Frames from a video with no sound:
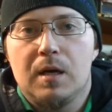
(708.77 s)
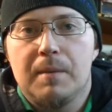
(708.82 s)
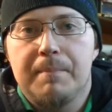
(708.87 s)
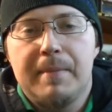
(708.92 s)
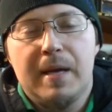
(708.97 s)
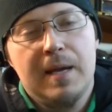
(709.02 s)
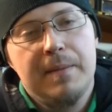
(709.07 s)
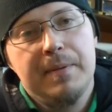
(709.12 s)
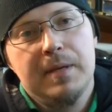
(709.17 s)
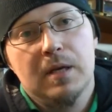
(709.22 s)

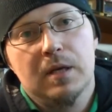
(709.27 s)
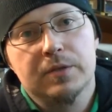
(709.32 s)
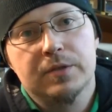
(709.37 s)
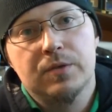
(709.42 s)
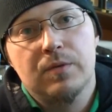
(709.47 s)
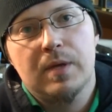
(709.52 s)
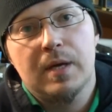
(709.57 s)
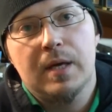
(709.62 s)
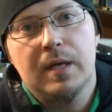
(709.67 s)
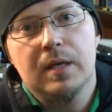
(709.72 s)
maybe I'll
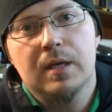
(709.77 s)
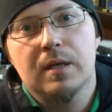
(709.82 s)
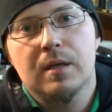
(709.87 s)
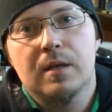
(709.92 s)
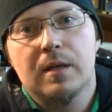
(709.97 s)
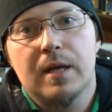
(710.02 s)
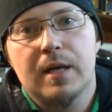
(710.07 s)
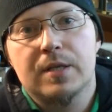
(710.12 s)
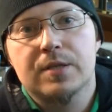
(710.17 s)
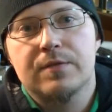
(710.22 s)
do that in the
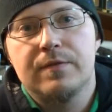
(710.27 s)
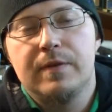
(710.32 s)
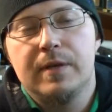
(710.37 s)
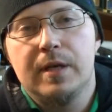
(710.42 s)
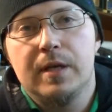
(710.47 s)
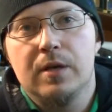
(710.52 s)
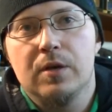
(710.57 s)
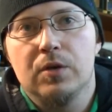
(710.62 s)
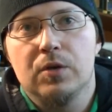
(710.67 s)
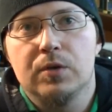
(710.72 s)
next
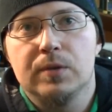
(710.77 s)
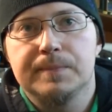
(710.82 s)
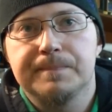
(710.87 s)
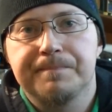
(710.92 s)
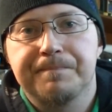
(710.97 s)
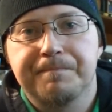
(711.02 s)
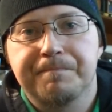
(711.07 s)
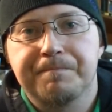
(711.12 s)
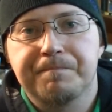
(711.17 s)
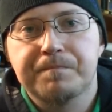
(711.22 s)
video.
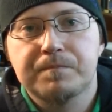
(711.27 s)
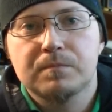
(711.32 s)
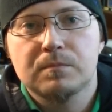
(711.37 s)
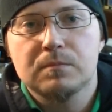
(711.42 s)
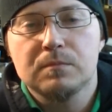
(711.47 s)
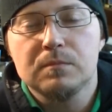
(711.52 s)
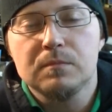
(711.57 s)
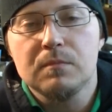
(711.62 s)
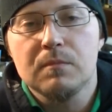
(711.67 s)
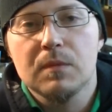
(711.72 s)

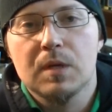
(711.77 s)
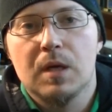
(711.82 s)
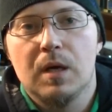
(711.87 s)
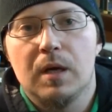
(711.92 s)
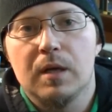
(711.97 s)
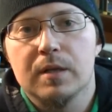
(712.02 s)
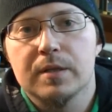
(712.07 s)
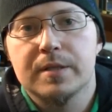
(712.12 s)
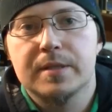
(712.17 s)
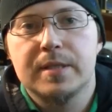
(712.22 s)

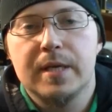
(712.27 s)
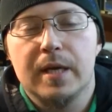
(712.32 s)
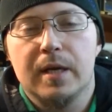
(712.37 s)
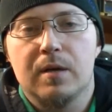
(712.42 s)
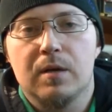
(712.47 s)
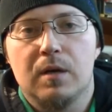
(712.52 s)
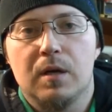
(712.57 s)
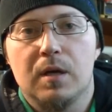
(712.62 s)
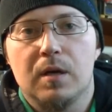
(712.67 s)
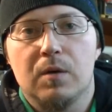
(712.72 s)
I'll take
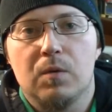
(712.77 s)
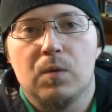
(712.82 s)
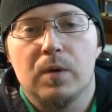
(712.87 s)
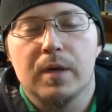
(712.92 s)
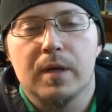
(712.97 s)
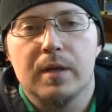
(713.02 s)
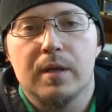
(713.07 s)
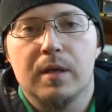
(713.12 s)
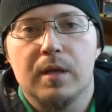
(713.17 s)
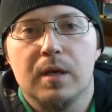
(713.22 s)
one
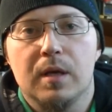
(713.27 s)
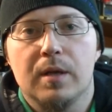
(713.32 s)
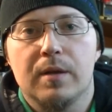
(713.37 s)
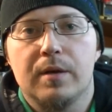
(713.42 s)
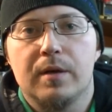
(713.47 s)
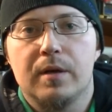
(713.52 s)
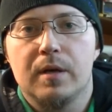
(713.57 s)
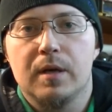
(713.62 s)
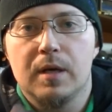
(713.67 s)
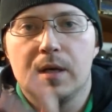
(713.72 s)
of the
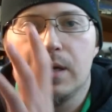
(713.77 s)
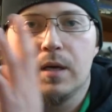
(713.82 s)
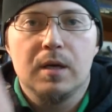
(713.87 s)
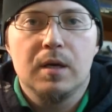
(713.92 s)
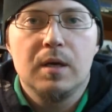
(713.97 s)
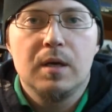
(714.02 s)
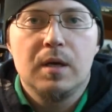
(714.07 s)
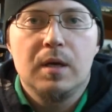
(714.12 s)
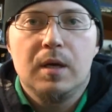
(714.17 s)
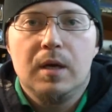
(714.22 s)
other
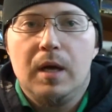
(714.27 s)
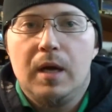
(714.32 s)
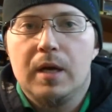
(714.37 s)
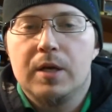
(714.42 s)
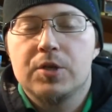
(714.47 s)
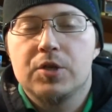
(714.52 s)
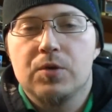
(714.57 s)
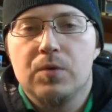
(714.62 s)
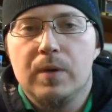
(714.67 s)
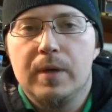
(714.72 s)

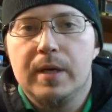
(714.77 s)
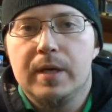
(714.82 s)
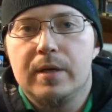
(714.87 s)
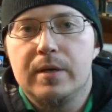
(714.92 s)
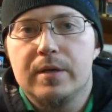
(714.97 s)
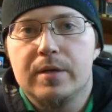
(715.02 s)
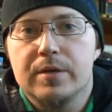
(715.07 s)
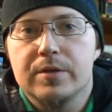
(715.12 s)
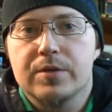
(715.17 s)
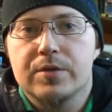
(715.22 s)

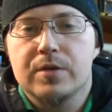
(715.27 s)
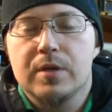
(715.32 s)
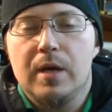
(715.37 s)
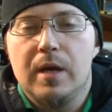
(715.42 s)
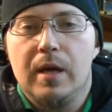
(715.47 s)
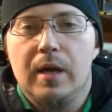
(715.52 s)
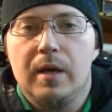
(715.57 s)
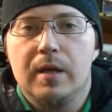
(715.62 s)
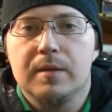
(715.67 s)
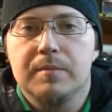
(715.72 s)
actuators
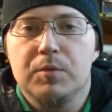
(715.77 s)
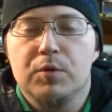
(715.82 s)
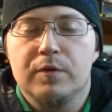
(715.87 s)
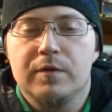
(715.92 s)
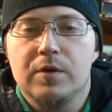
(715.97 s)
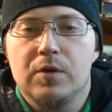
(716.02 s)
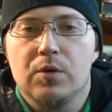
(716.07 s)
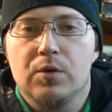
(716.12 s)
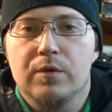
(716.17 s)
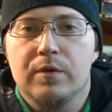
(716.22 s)
and move
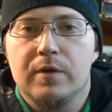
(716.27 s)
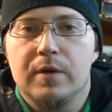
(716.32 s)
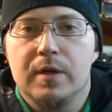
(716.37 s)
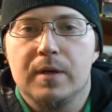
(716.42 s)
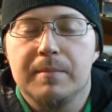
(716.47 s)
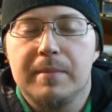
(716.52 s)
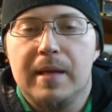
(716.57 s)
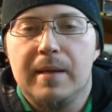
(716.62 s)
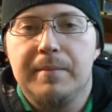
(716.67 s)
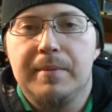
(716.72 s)
it over,
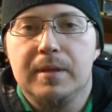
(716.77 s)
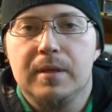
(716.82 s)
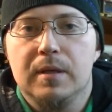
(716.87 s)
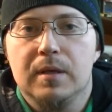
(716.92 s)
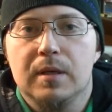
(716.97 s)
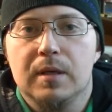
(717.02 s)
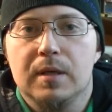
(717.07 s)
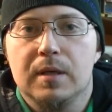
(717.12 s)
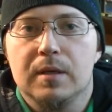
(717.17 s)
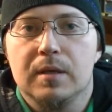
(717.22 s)
and maybe
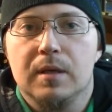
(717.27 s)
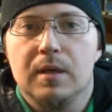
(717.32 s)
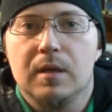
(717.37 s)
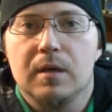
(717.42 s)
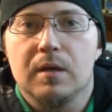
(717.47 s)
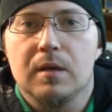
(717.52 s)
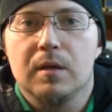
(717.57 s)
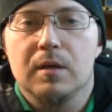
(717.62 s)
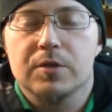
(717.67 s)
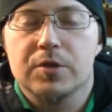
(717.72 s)

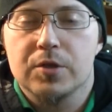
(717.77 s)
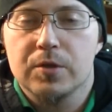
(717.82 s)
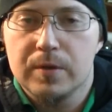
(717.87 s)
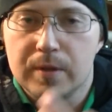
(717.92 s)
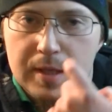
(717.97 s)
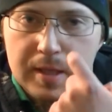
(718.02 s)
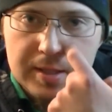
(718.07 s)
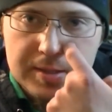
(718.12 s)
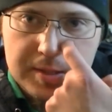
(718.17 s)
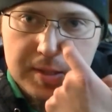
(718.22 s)
I'll show
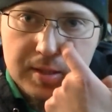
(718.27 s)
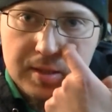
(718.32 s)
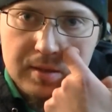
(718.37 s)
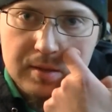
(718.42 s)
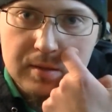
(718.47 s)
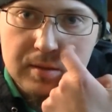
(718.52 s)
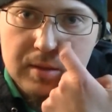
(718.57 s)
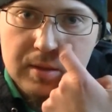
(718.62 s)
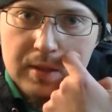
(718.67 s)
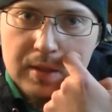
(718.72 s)
you guys how
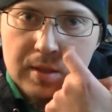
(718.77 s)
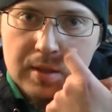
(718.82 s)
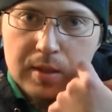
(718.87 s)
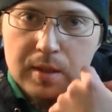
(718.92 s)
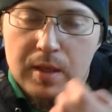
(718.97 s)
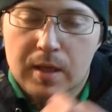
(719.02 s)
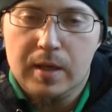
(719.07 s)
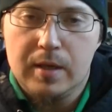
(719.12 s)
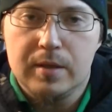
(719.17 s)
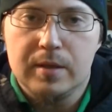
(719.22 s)

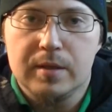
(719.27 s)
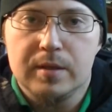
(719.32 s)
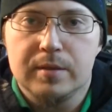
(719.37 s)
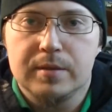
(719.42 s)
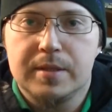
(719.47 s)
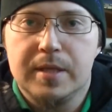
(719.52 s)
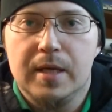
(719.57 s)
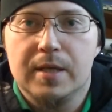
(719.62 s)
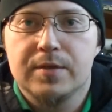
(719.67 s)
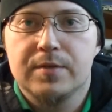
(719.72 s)
to
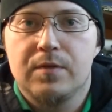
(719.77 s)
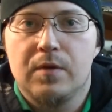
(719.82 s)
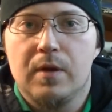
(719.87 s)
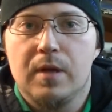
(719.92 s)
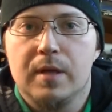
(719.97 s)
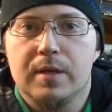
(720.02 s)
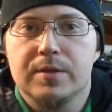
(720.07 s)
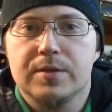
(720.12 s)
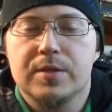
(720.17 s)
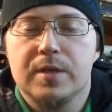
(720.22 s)
test for
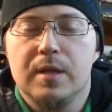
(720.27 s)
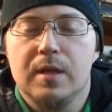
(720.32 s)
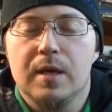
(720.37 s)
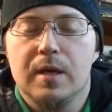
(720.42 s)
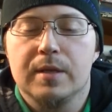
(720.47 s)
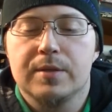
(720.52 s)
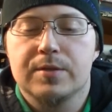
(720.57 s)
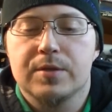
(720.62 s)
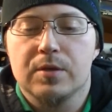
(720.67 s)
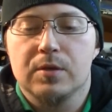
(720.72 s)
that and see
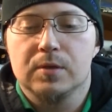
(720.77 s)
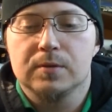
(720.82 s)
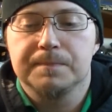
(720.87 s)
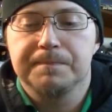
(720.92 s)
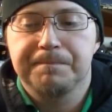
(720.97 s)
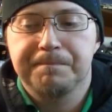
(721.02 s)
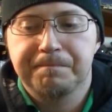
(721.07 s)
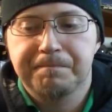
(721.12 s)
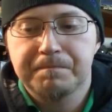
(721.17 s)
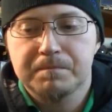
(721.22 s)
that. So,
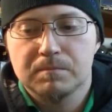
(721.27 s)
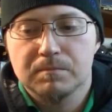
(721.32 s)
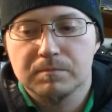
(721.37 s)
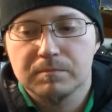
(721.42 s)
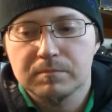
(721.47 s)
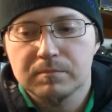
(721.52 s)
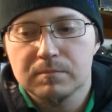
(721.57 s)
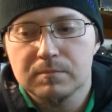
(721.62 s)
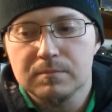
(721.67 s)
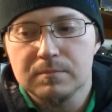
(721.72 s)

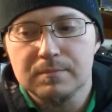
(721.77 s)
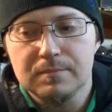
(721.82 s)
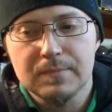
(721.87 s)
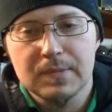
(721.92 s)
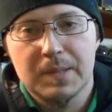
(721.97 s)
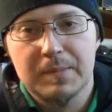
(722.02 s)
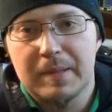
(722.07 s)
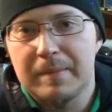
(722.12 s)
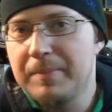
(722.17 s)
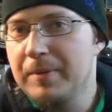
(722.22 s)

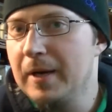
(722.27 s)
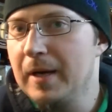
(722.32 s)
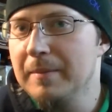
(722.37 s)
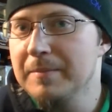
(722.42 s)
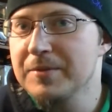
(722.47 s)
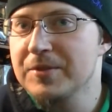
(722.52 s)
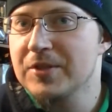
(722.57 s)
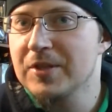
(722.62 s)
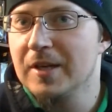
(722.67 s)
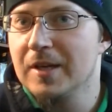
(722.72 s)
but
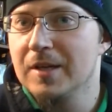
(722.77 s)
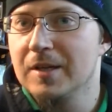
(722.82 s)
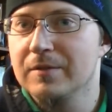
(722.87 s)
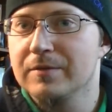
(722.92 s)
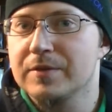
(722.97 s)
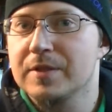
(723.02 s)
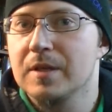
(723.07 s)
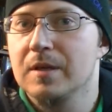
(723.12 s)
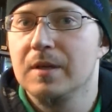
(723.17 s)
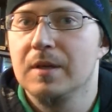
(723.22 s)
problem
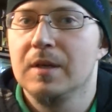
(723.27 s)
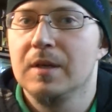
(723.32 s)
solved.